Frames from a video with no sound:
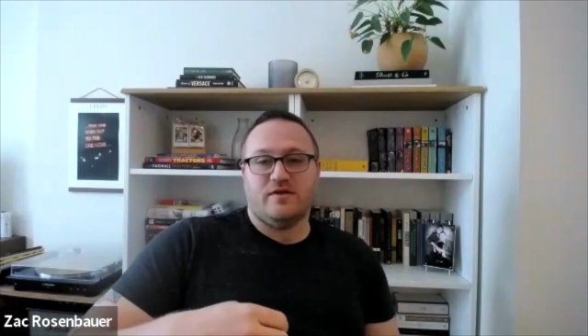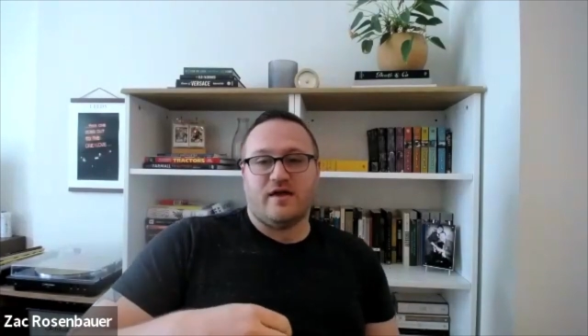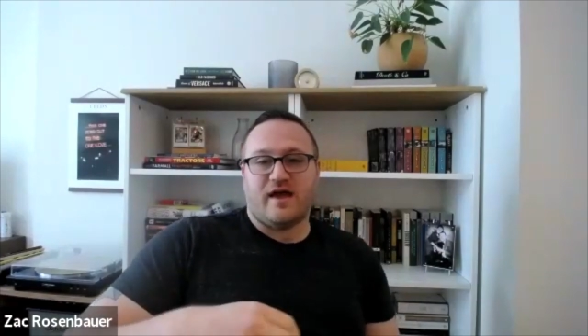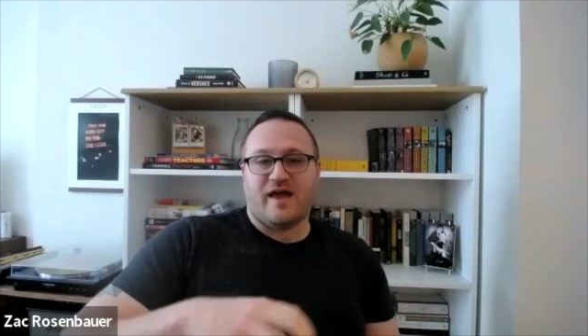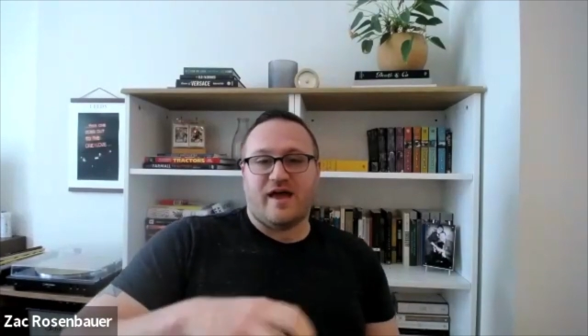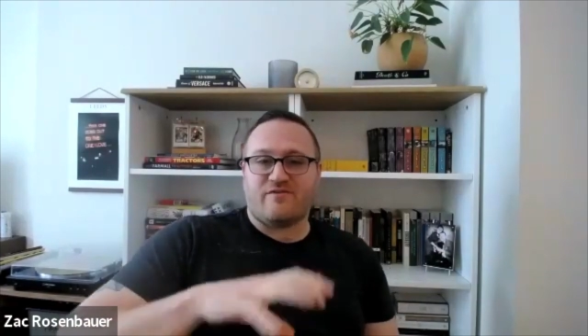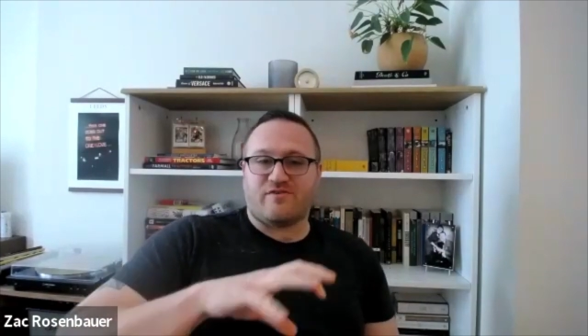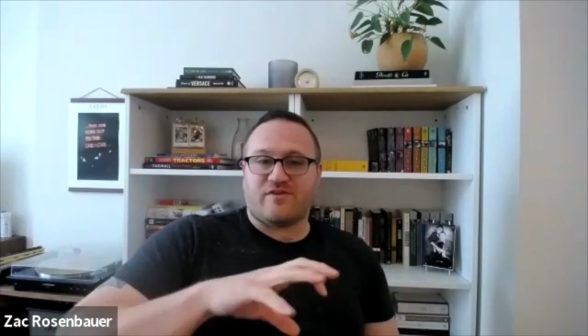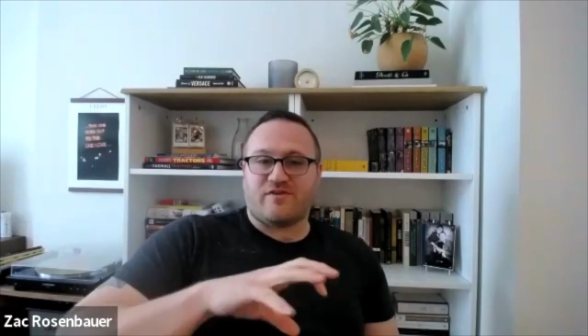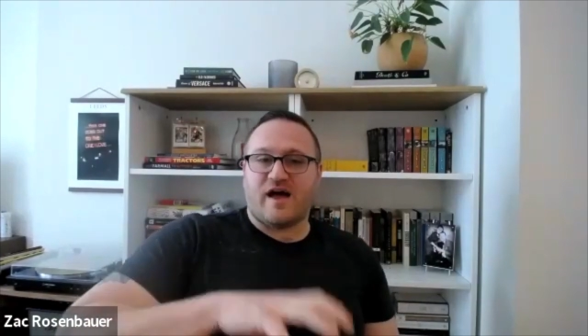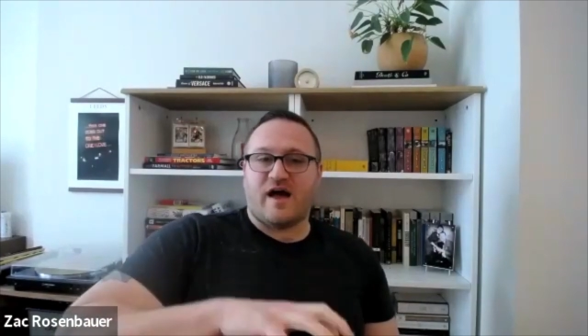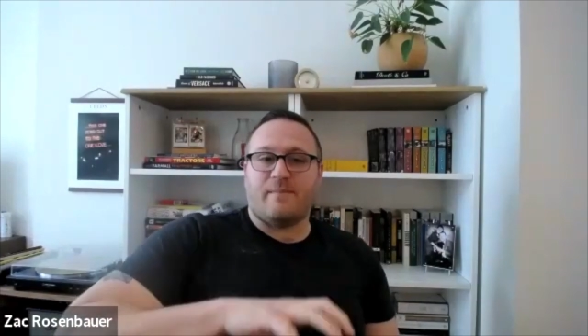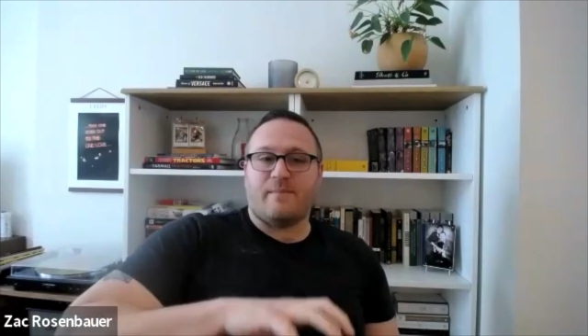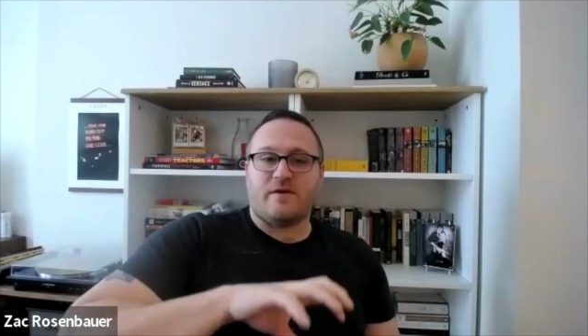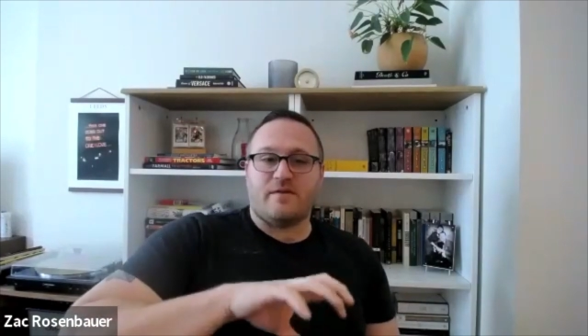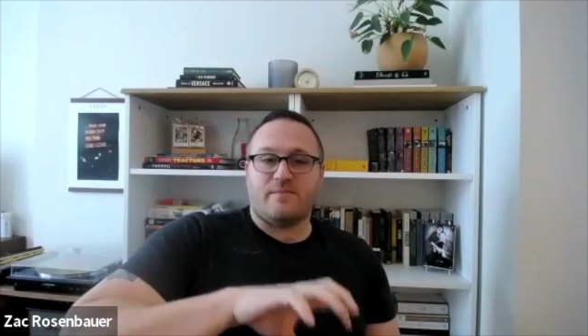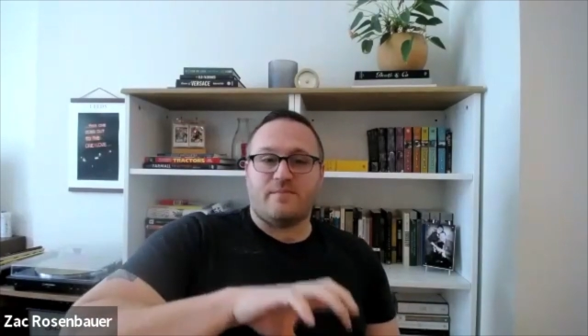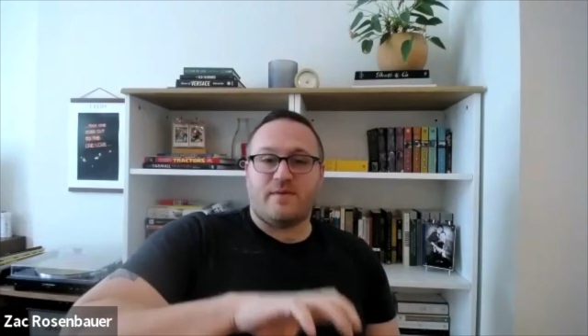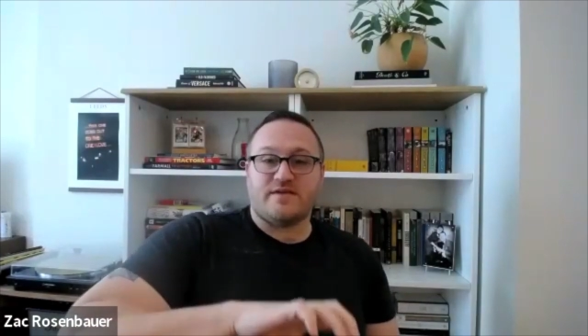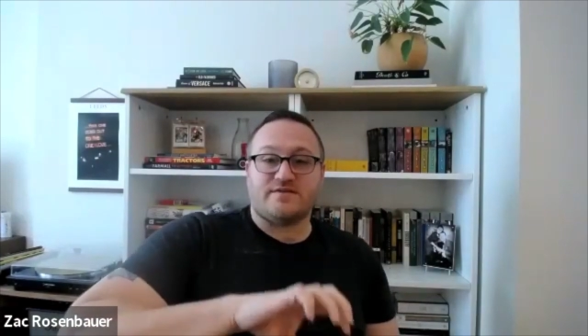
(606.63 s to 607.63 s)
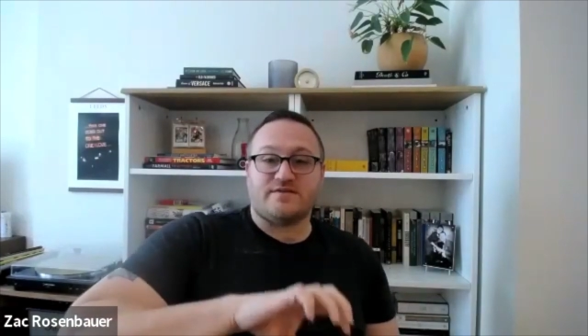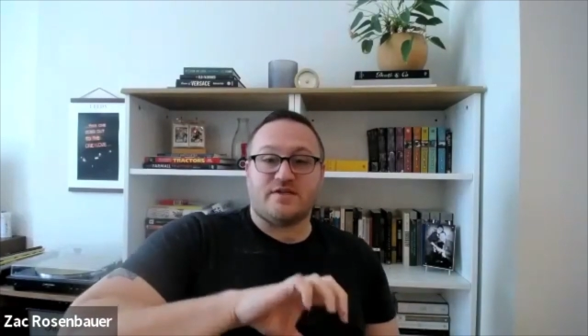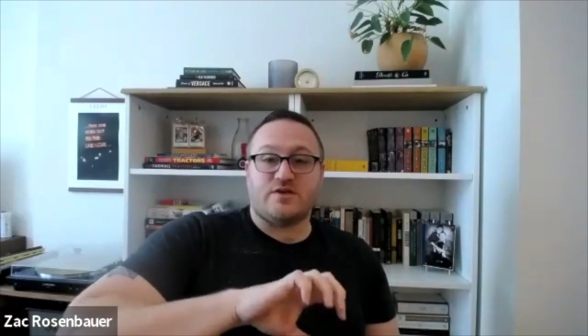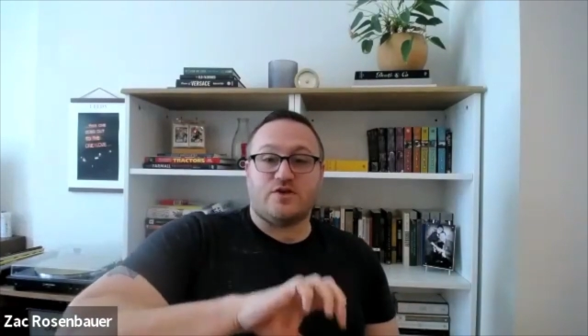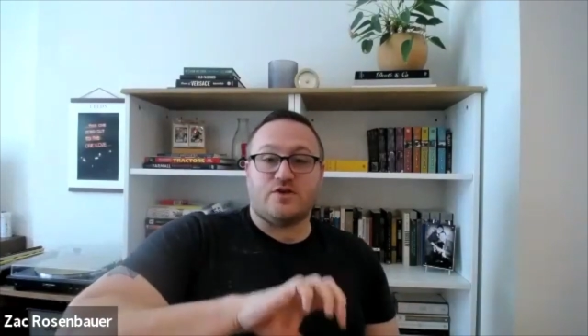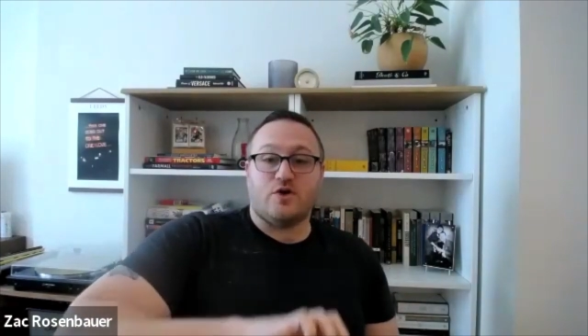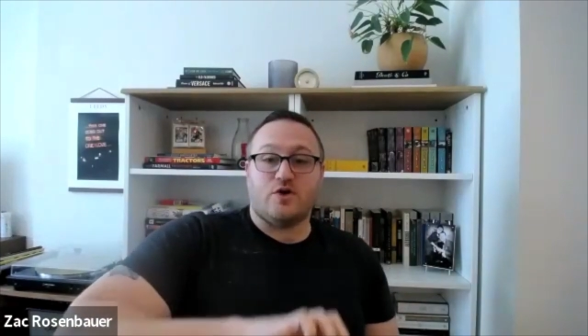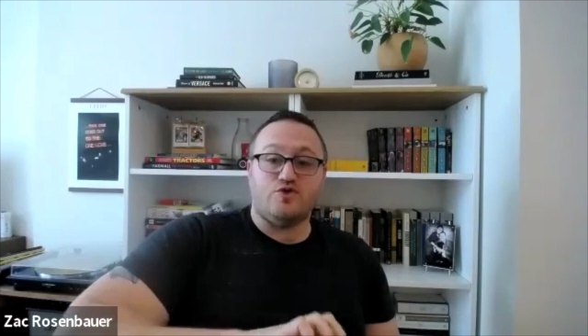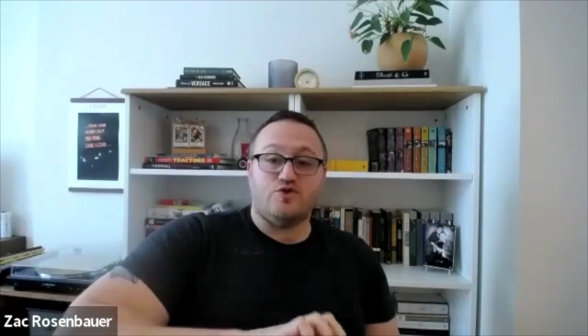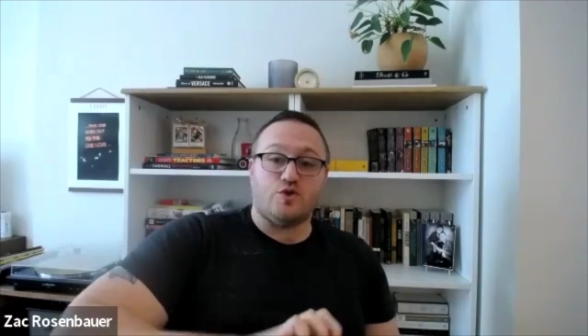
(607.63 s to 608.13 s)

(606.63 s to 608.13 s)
have copy and pasted code